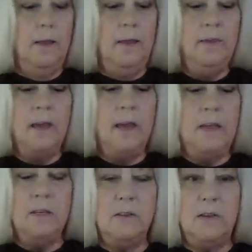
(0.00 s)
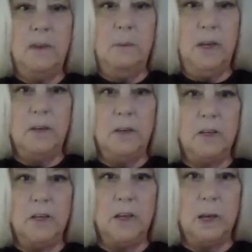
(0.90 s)
these edges can be a little
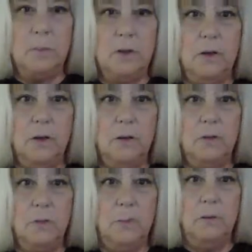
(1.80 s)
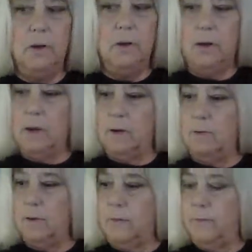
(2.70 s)
sharp too, so be real
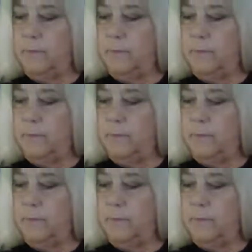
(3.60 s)
careful.